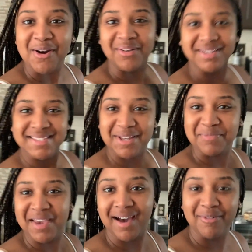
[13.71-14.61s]
What's
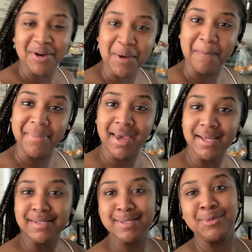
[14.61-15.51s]
up, y'all? Welcome
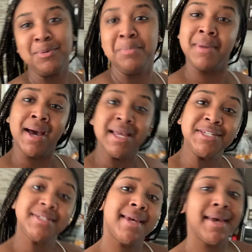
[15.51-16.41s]
back to my
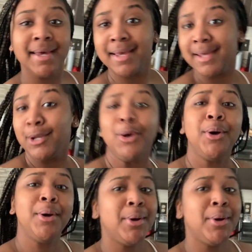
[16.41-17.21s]
channel.